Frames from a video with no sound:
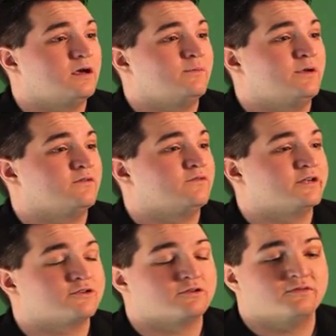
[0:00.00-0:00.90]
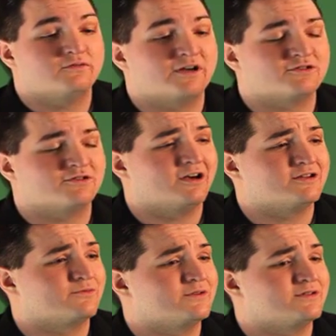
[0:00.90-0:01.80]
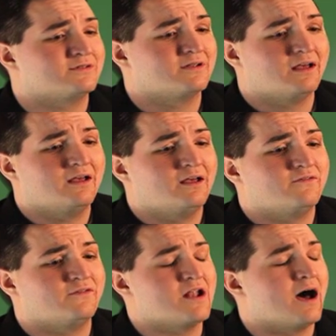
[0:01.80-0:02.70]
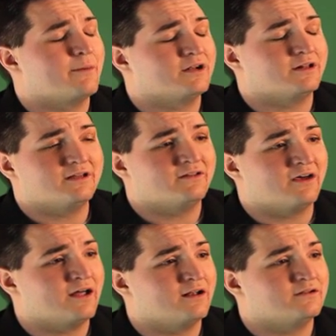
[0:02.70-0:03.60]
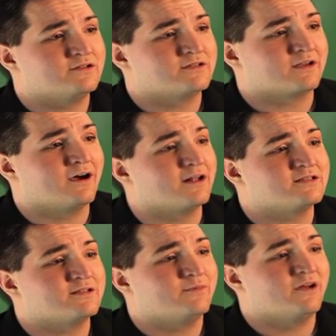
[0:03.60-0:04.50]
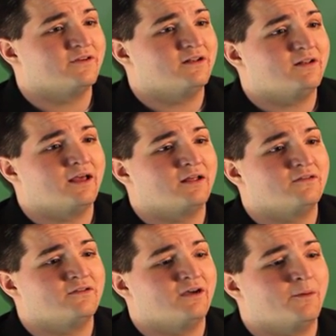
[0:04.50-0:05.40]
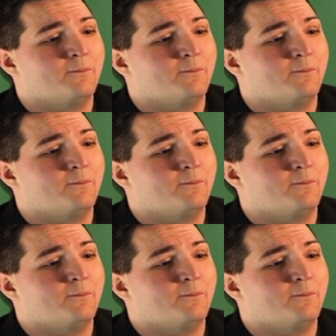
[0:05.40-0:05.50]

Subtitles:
I mean, Fractured Logic was phenomenally done, just the concept of it, and